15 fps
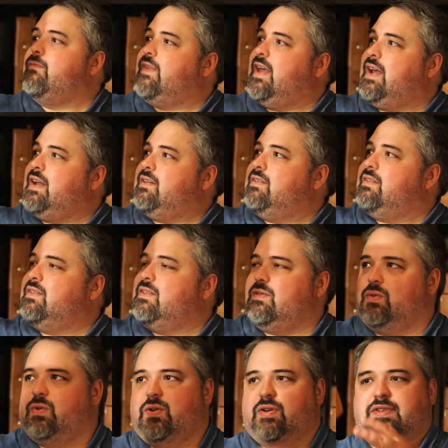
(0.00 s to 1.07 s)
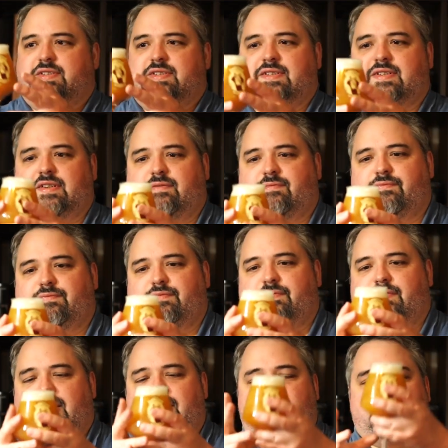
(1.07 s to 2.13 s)
That looks
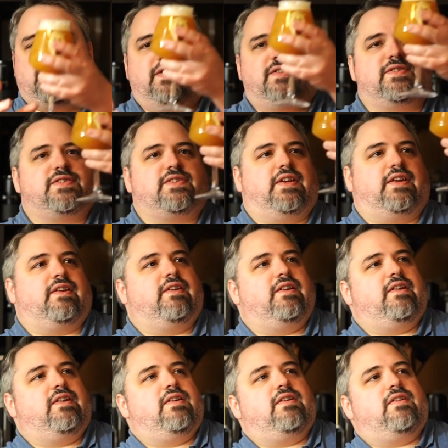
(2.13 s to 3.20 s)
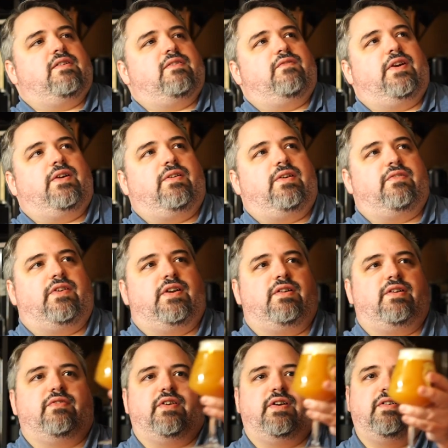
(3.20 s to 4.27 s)
interesting. Very,
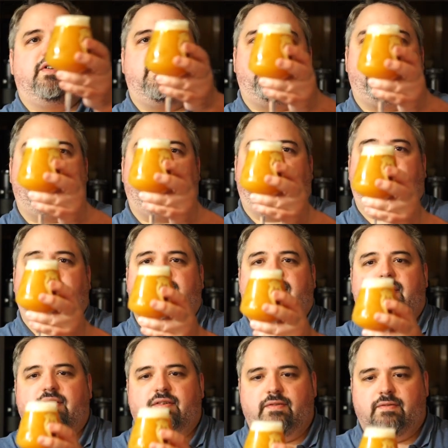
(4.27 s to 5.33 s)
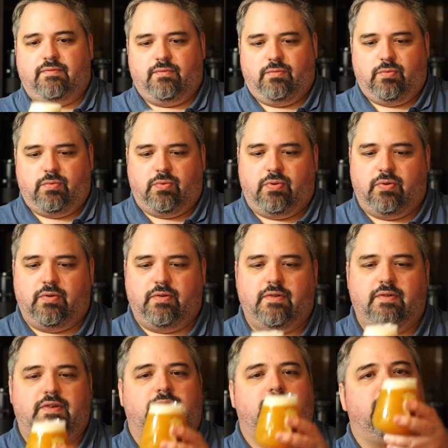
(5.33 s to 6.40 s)
very, very thick. Ooh.
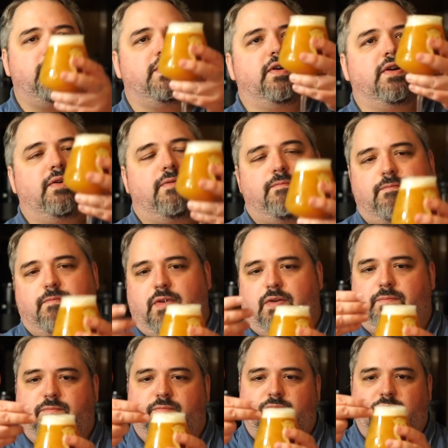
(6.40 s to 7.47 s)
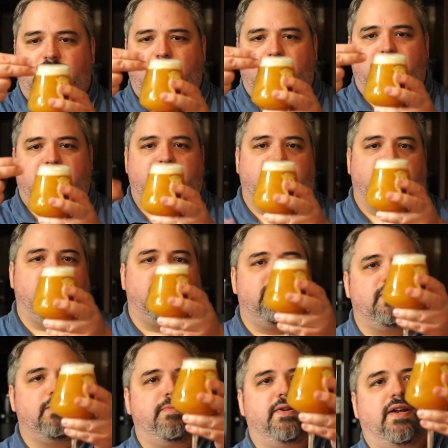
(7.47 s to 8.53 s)
And I'm a little bit
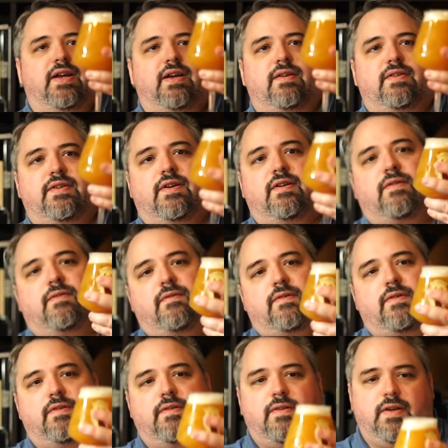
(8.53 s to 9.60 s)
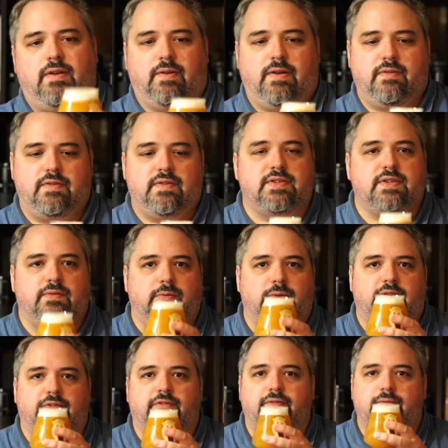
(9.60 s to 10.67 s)
ahead on there. Anyway, let's give it a
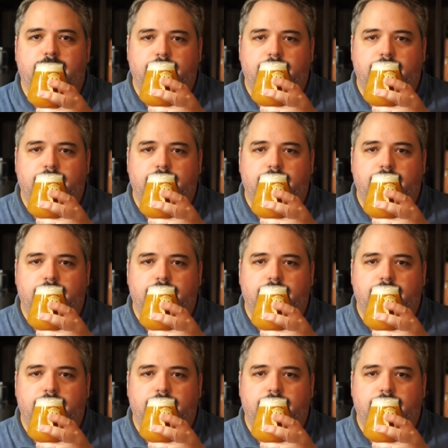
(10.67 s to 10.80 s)
whiff.